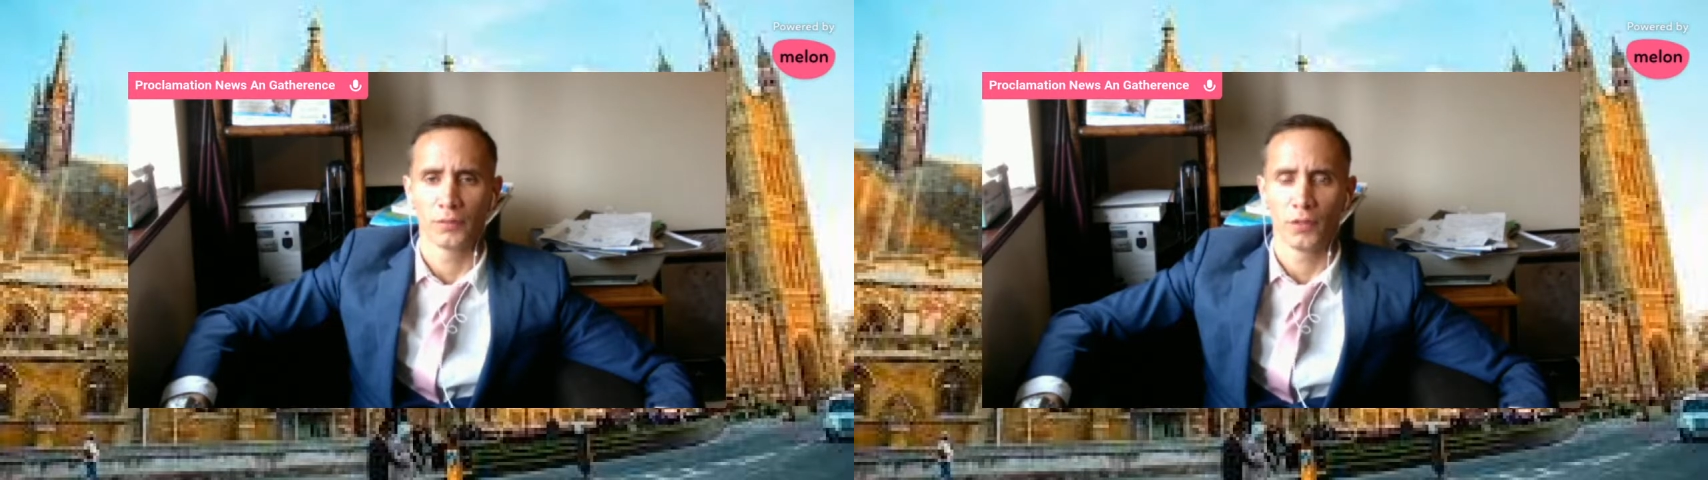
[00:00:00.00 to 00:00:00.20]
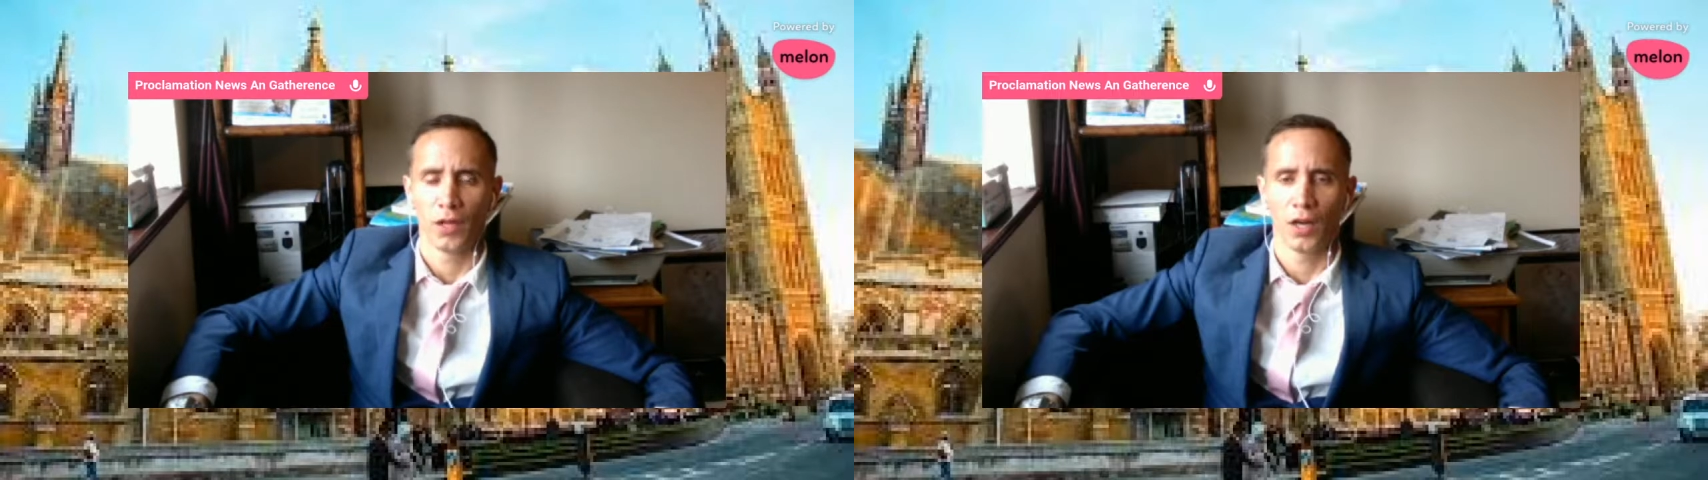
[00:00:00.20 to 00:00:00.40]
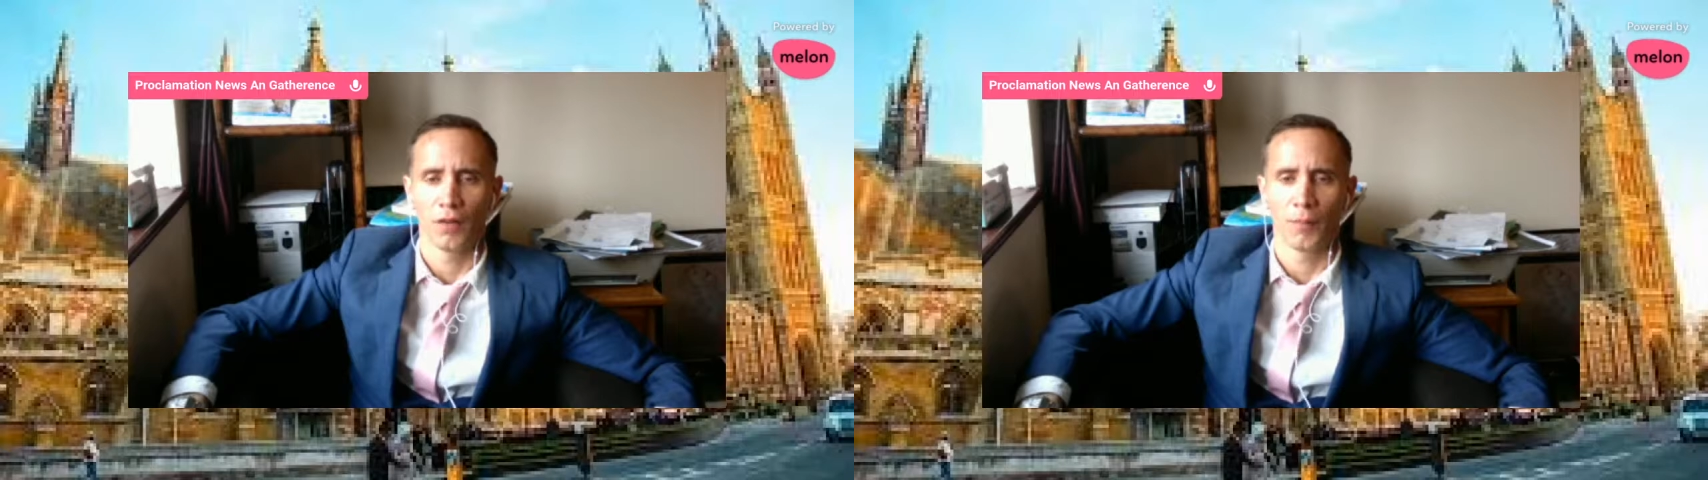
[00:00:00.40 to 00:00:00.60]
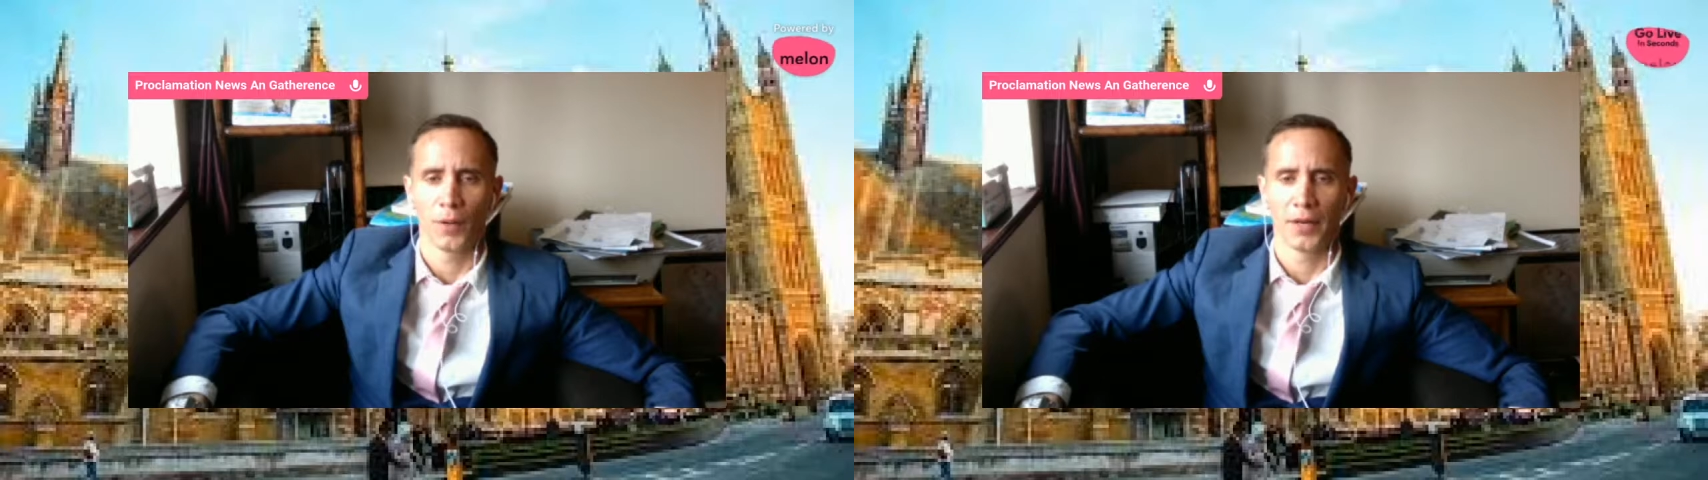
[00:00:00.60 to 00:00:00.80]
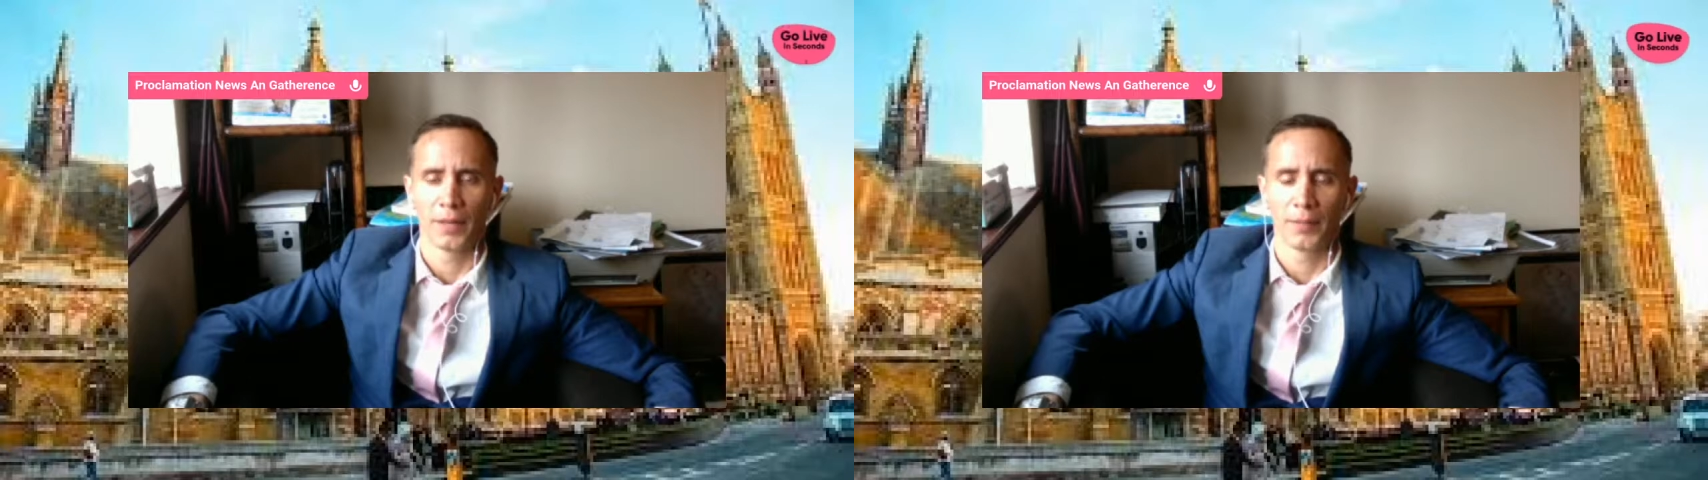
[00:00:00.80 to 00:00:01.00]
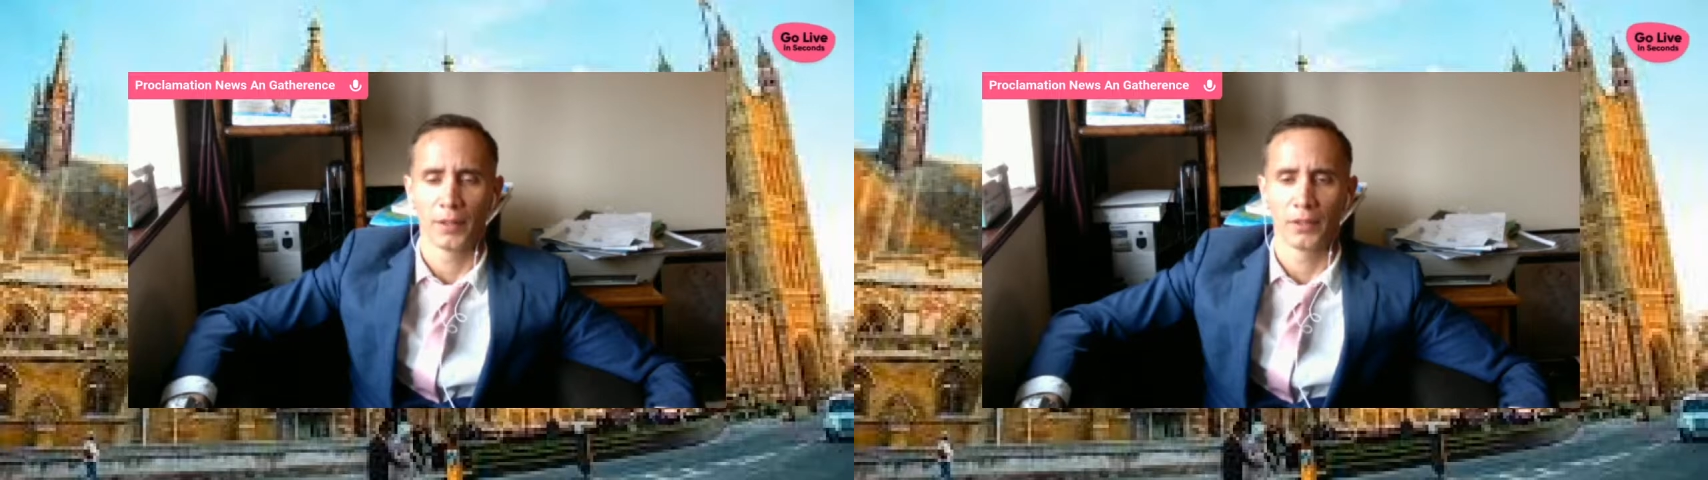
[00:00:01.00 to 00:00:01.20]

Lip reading: I love my neighbour